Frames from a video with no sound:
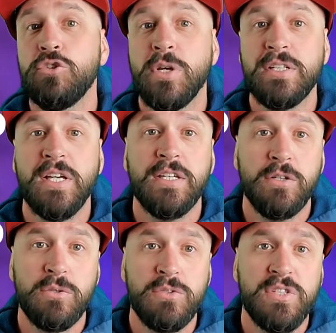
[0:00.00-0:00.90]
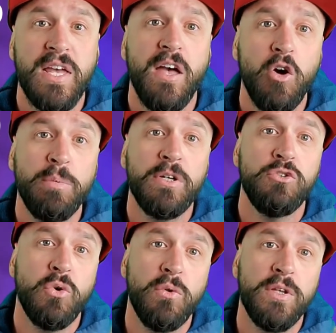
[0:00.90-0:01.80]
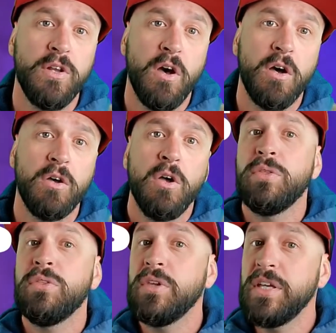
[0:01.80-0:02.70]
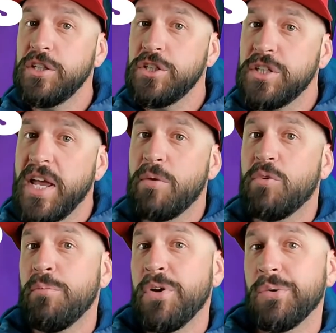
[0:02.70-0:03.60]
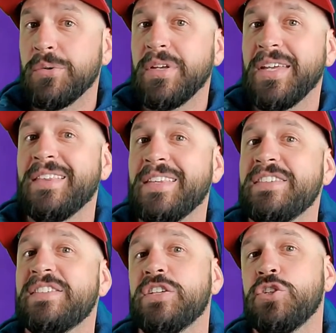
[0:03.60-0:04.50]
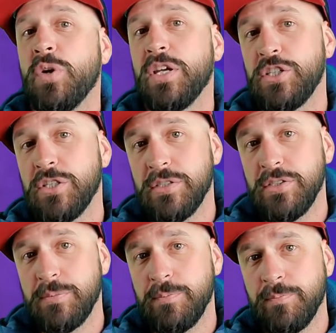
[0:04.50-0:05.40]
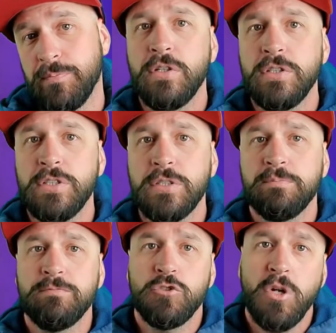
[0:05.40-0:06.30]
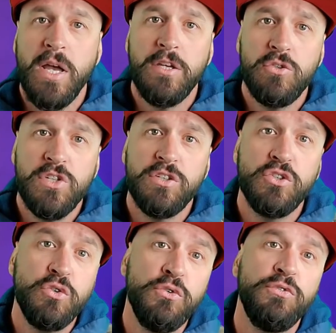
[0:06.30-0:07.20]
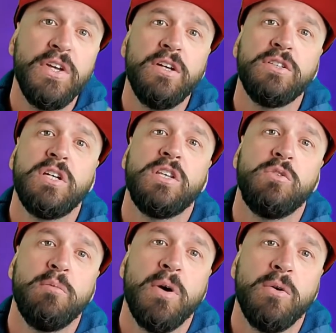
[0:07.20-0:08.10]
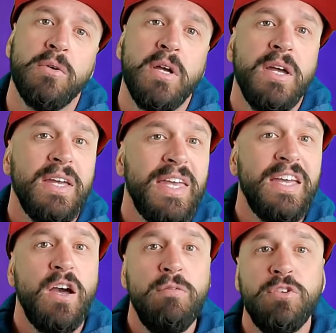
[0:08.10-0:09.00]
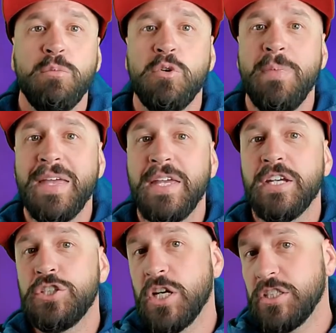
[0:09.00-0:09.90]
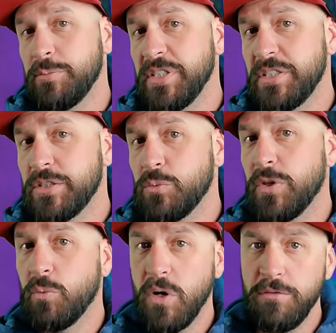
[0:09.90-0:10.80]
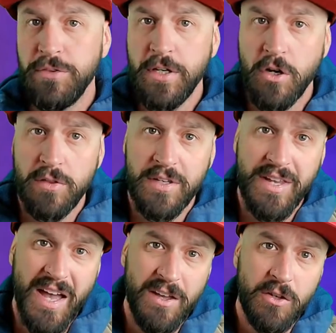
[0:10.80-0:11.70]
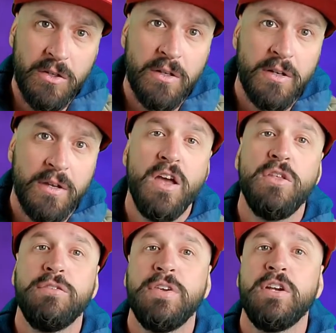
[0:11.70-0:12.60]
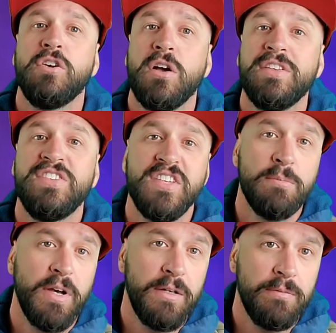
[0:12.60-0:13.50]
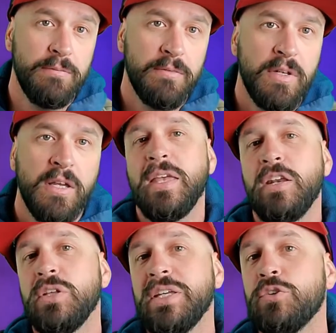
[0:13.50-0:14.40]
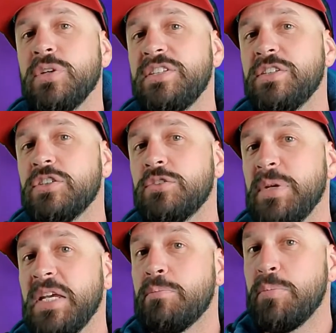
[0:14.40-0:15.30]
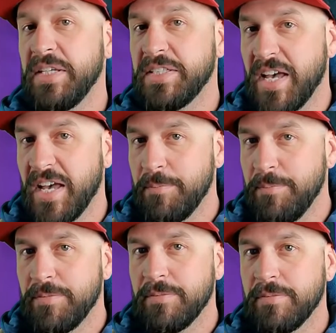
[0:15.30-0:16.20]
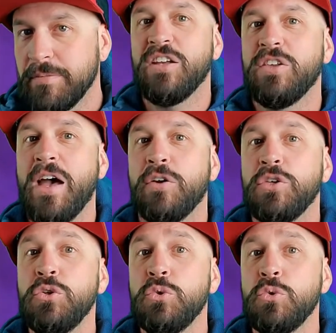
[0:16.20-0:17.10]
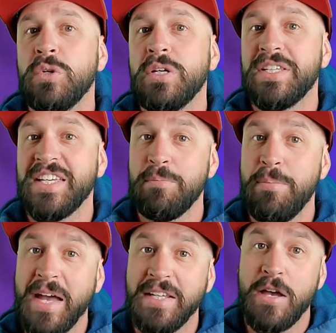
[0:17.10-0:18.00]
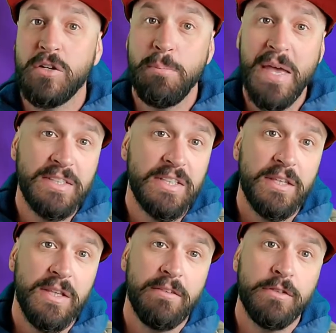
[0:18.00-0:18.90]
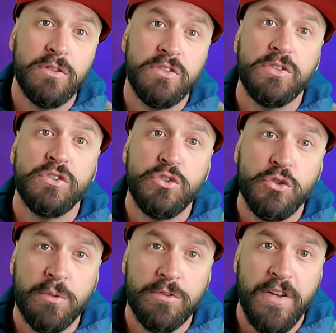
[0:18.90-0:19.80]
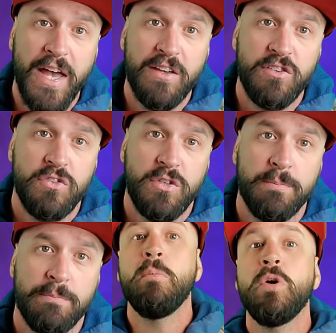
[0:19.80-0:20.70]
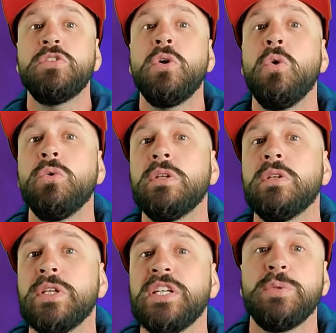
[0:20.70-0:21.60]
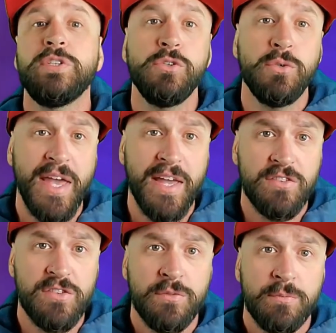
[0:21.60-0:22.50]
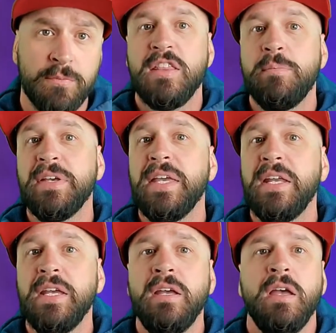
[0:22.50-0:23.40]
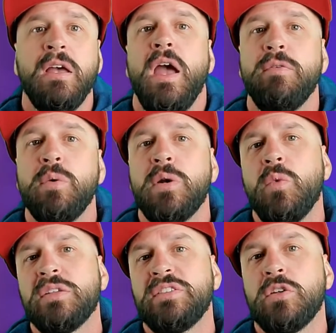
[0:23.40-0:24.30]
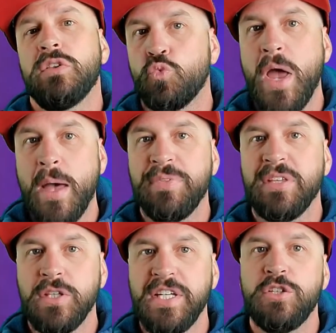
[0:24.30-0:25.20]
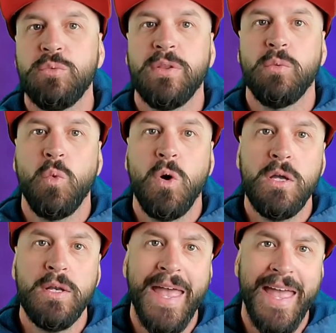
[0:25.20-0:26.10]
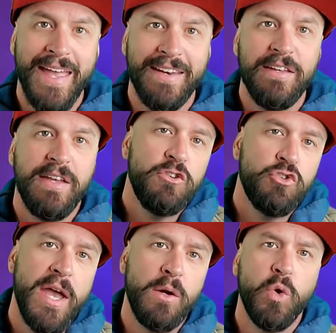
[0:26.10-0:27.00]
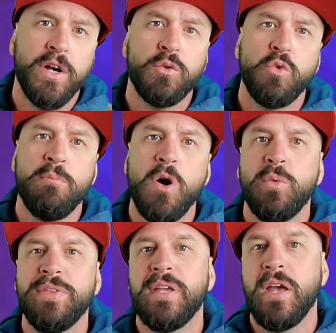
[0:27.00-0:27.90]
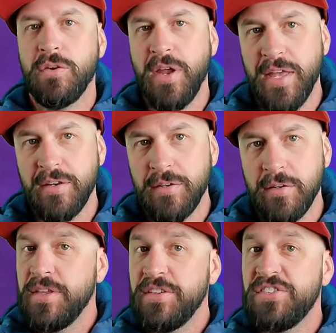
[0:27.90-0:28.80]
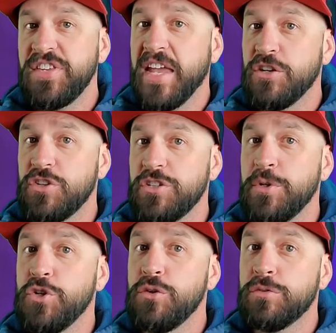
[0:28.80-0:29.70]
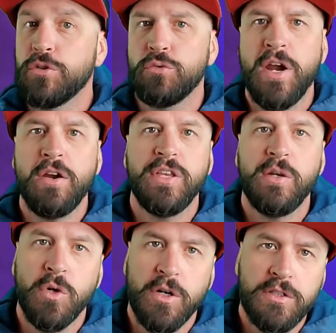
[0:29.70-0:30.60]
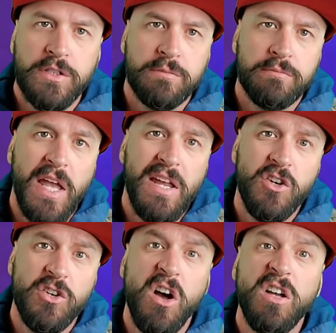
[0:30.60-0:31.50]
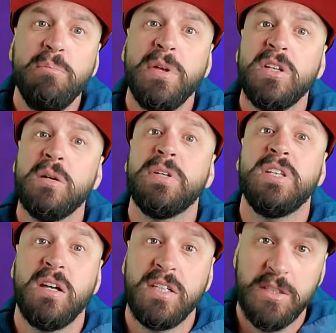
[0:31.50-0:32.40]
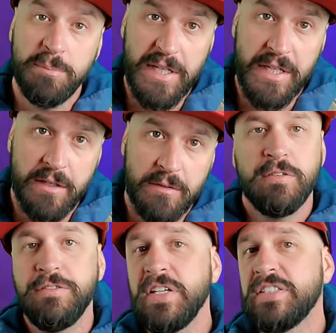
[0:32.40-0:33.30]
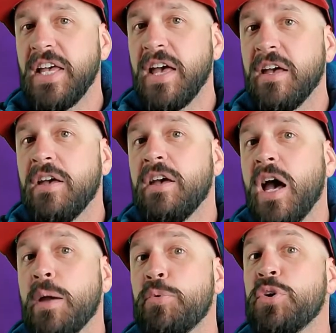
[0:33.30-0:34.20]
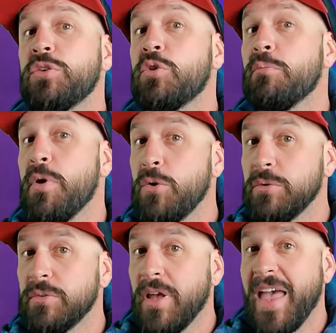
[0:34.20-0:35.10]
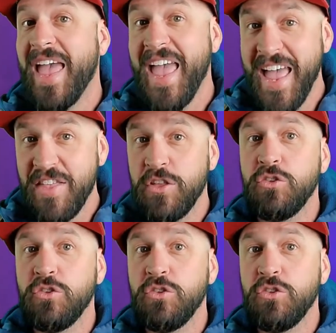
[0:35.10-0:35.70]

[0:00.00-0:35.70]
tricks I use to help control the dog with the leash and remote in these situations. First, try using 2 fingers on the remote. Get comfortable making adjustments with 1 finger on the dial, another finger on the C button. It'll increase your speed big time and allow you to get back down to baseline levels super fast. I'm also holding the leash with 2 hands. In the beginning, everyone wants to wrap the leash with 1 hand and try and work the remote with the other hand. This dangerous maneuver rarely works, and your dog can build up a ton of speed. To fix that, I put the remote and the